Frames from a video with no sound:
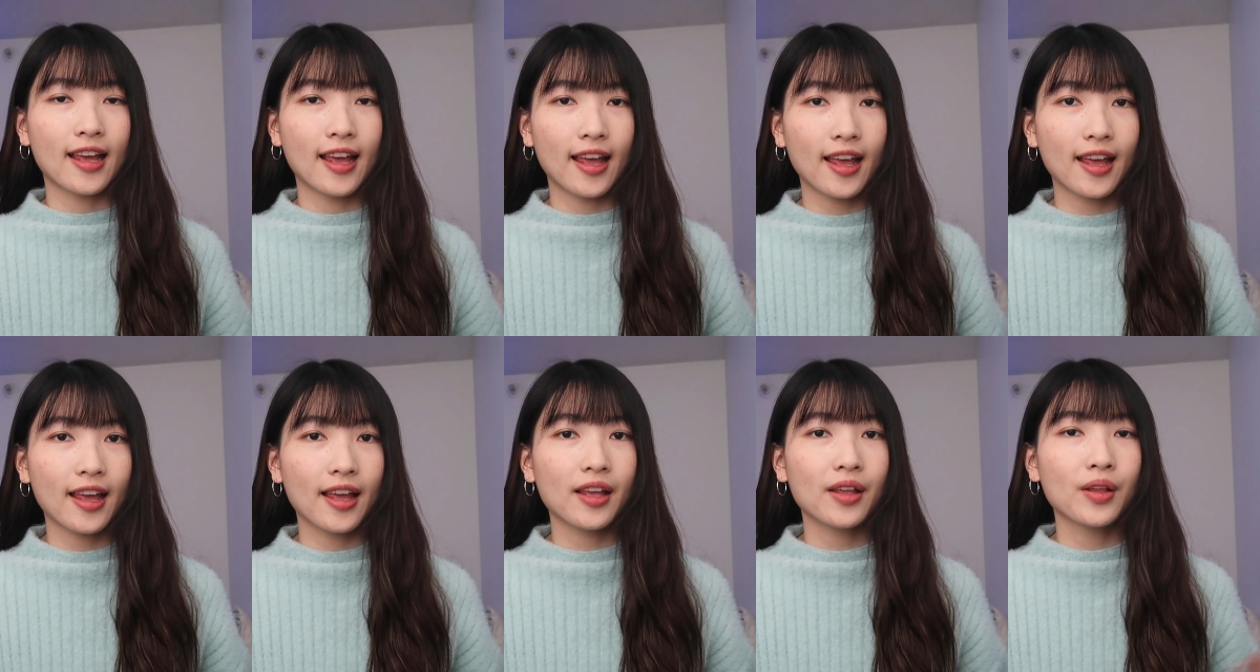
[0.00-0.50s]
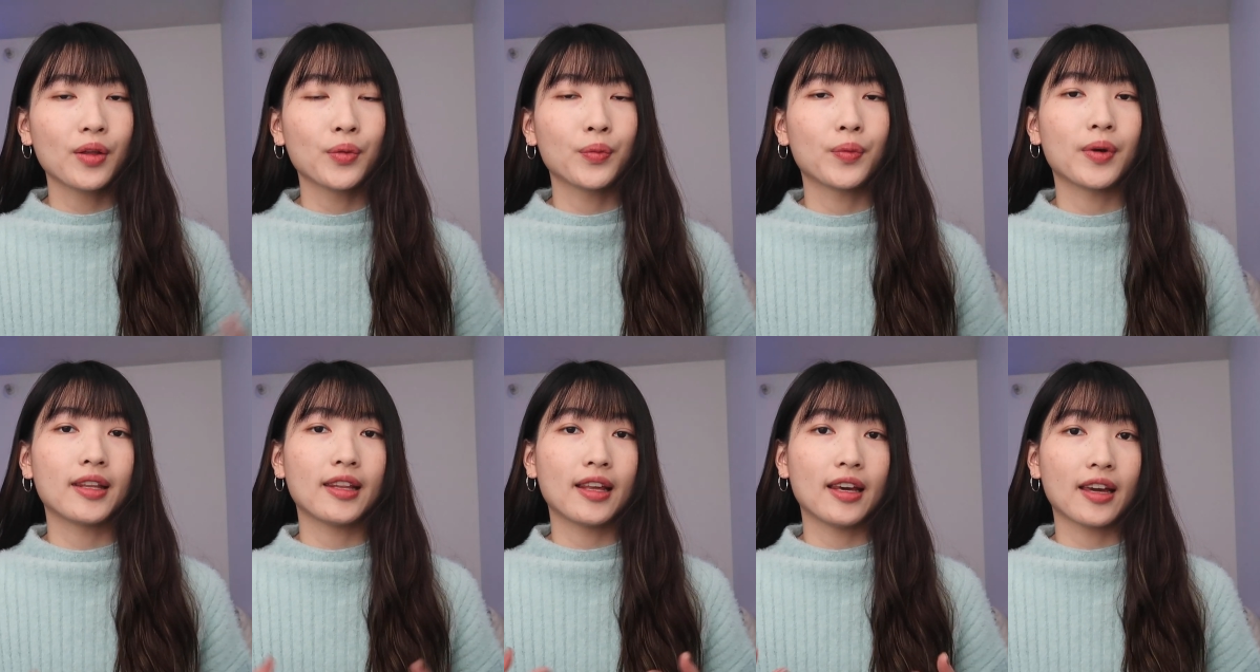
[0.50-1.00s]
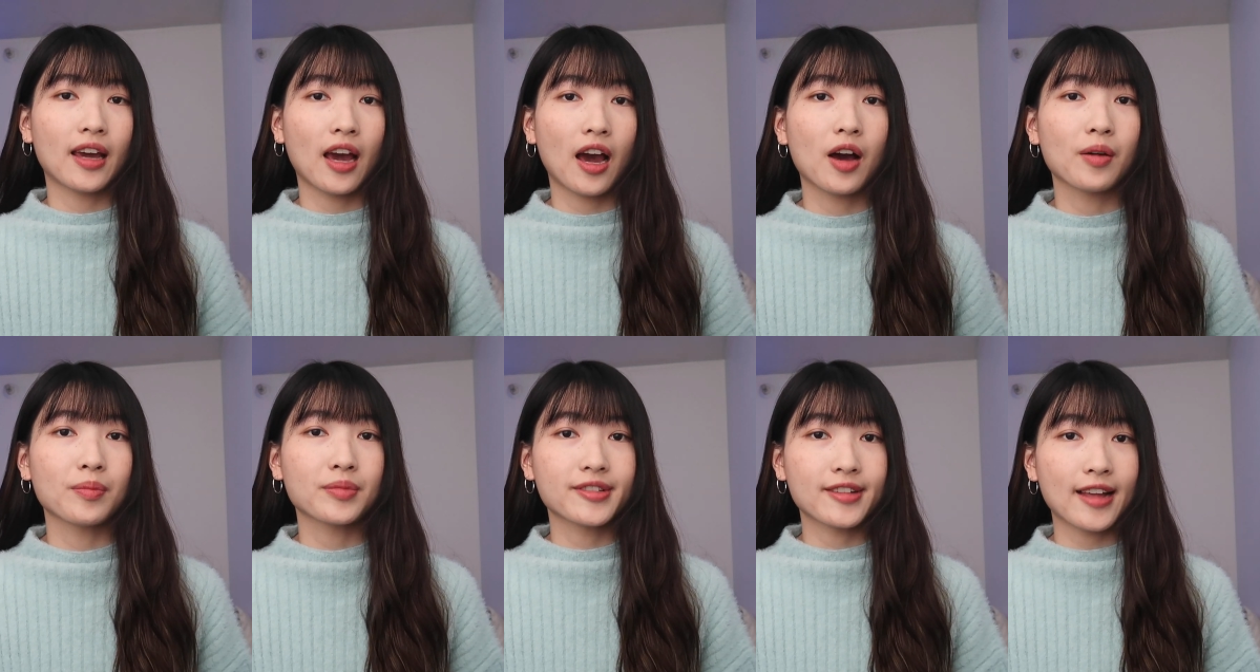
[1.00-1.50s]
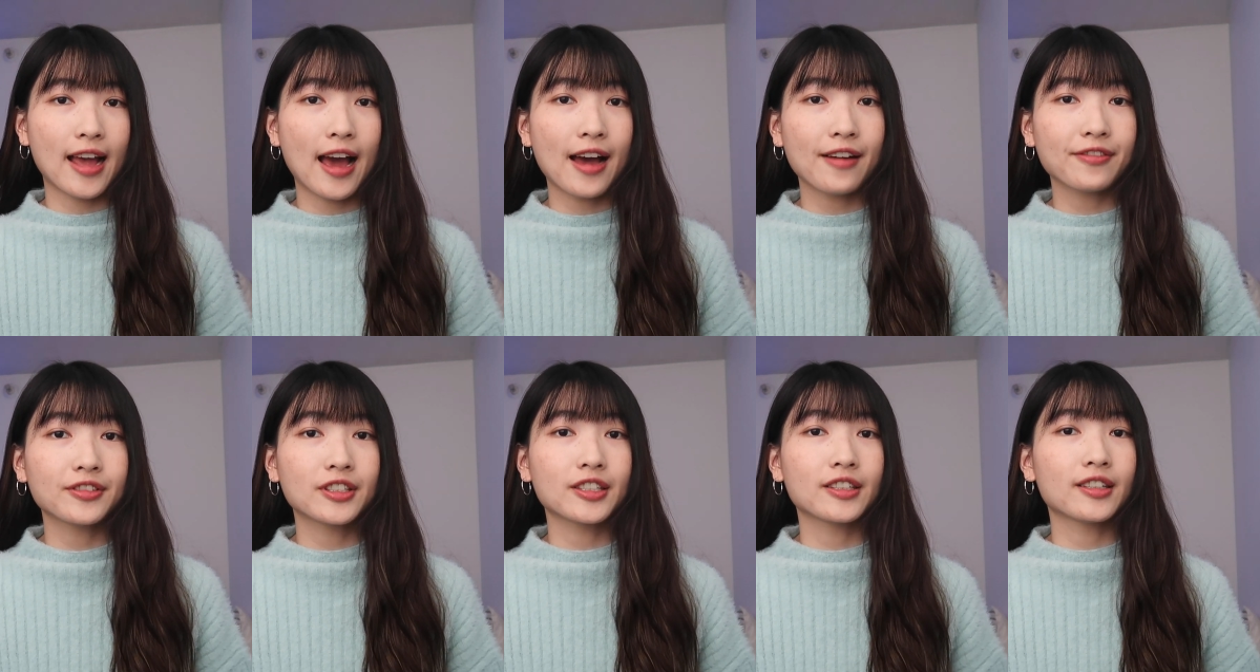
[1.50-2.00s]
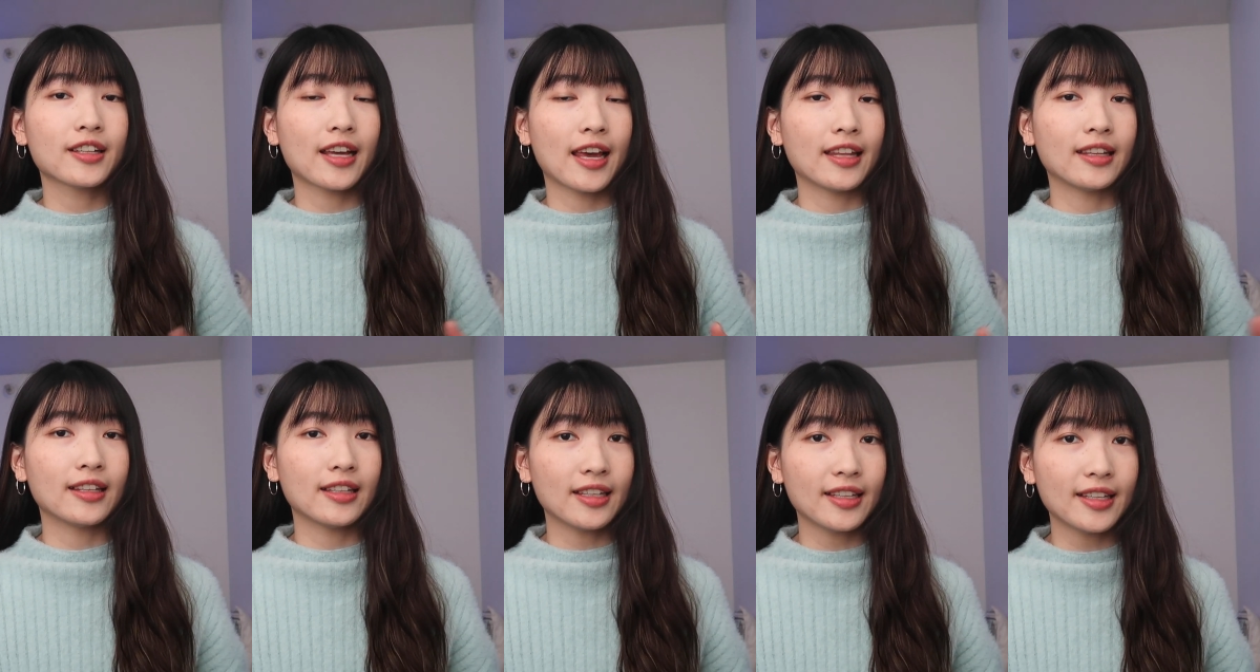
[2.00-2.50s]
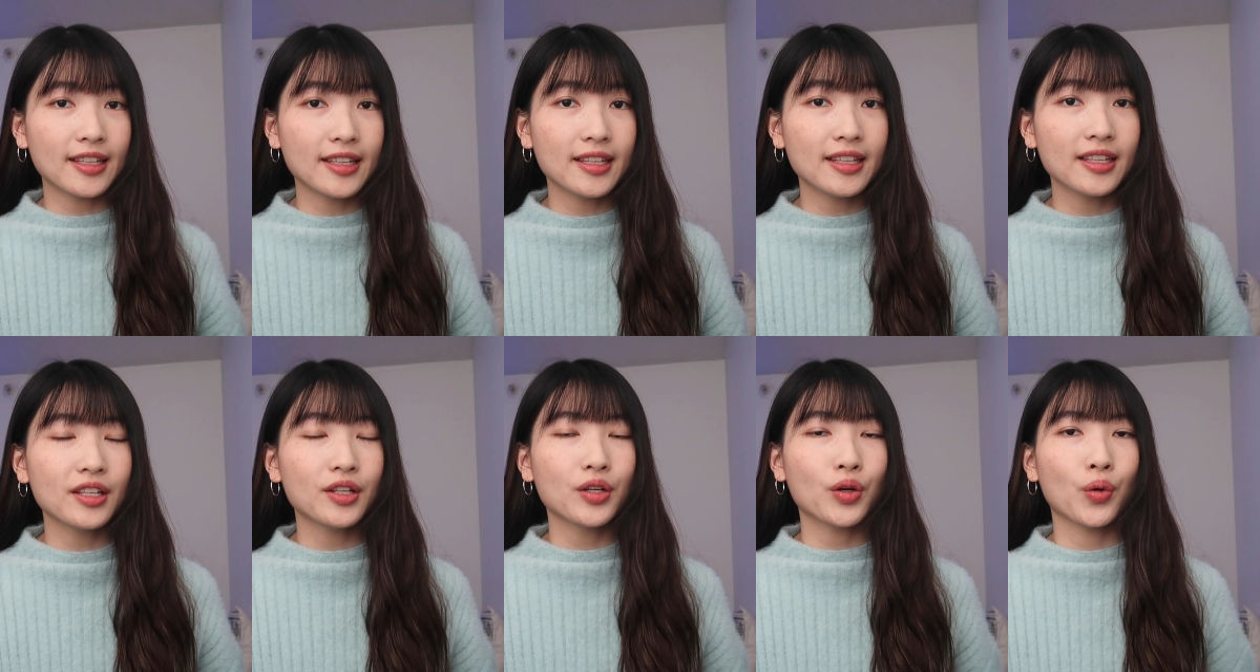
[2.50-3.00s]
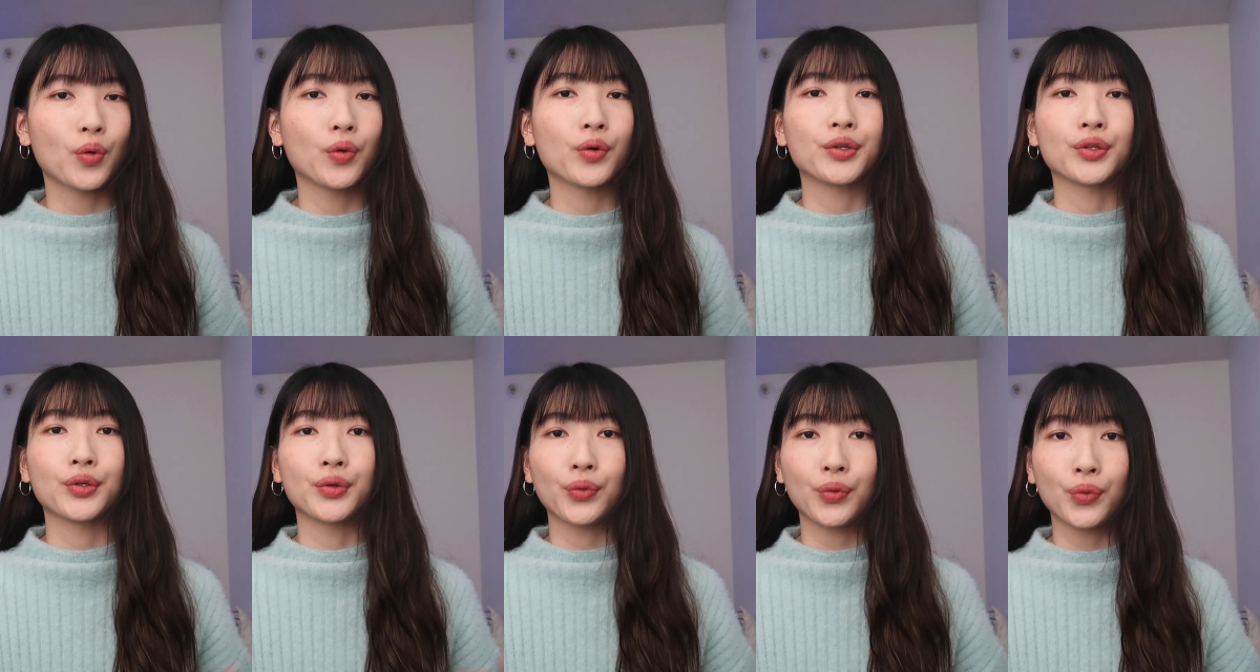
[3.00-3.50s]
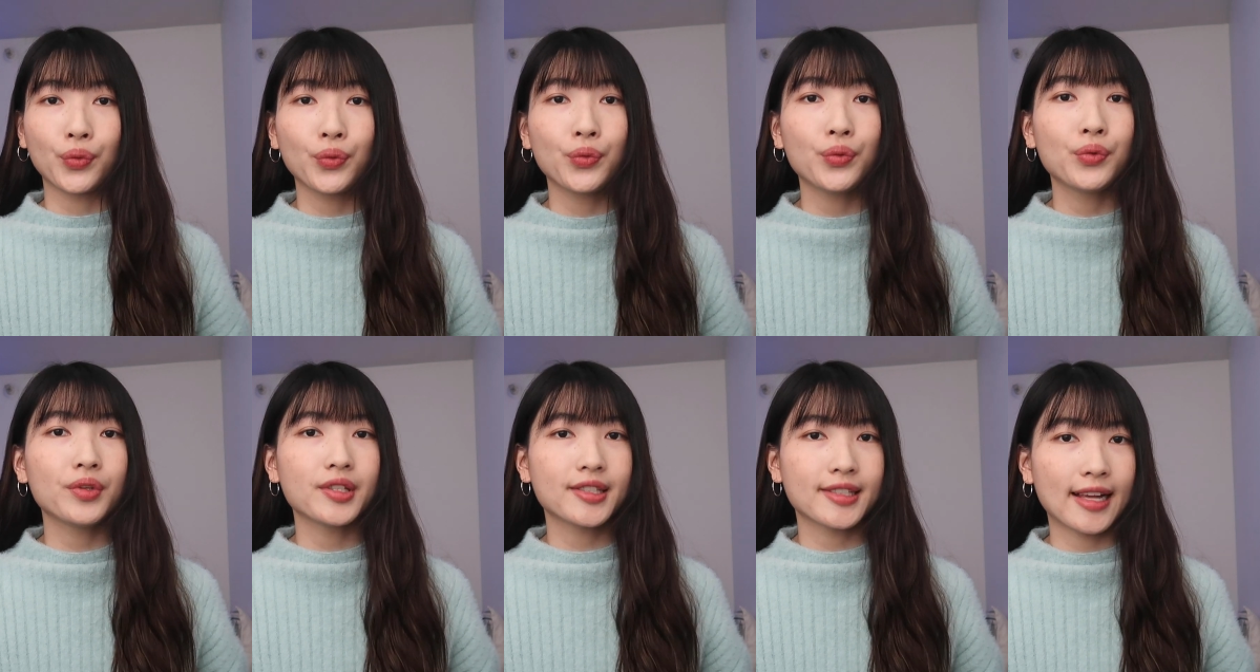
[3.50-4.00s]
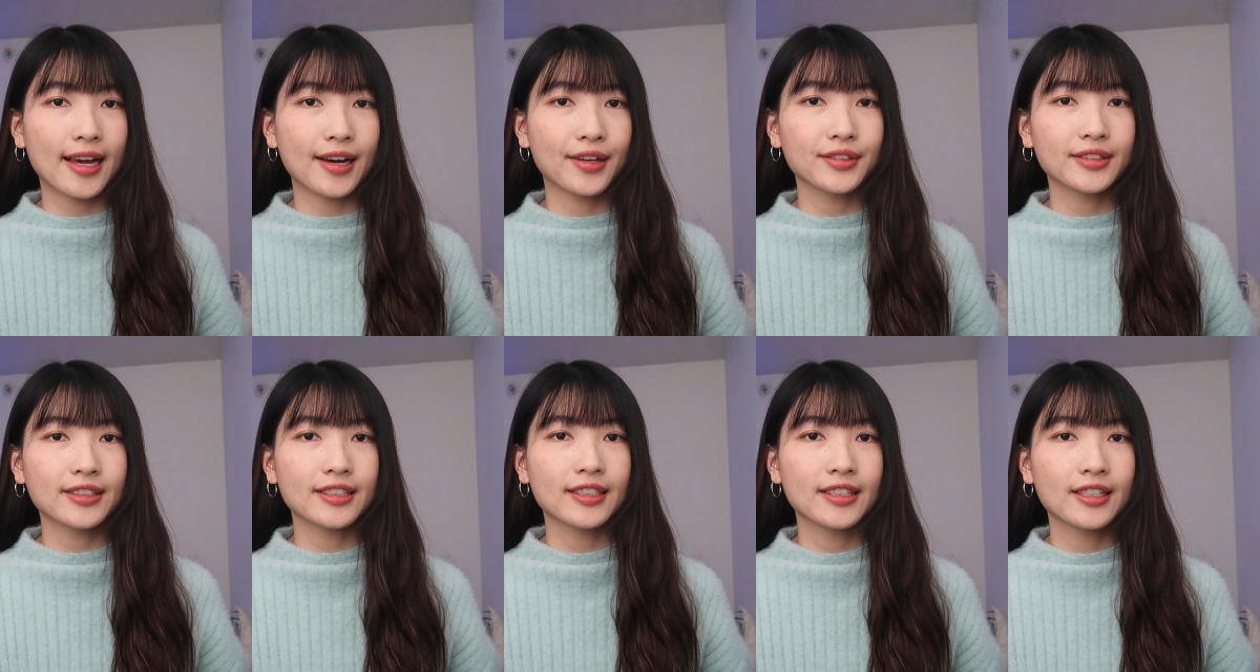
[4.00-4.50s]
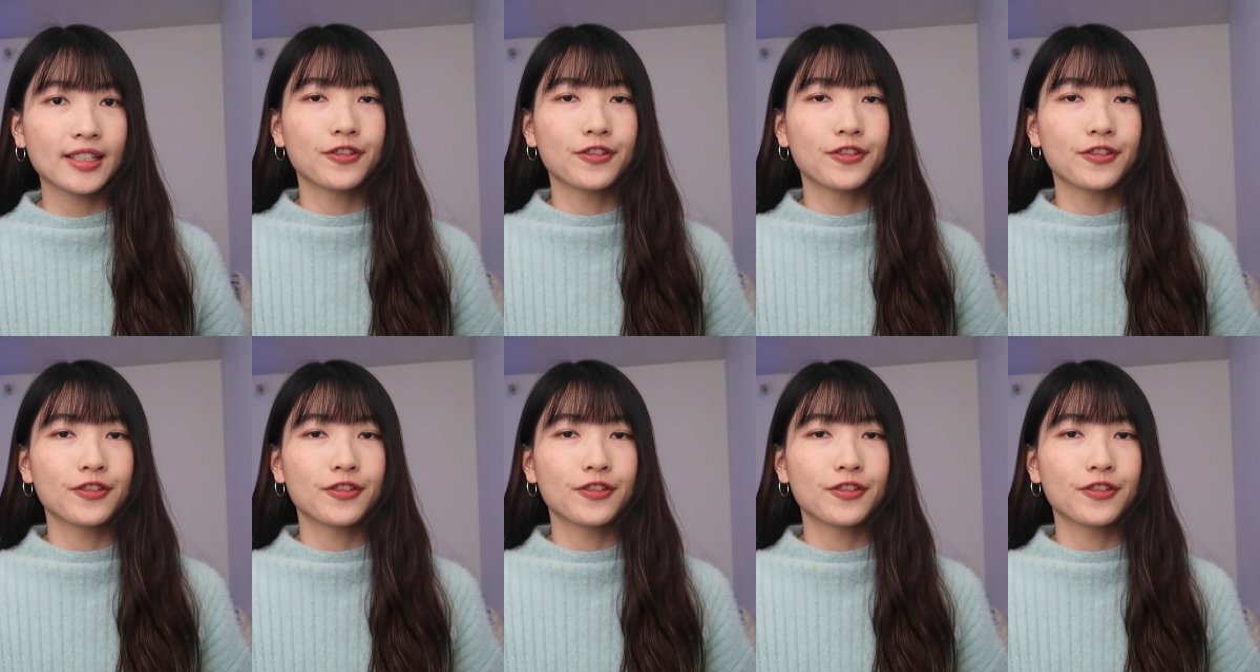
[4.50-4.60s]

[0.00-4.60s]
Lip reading: e when it comes after an e or u sound.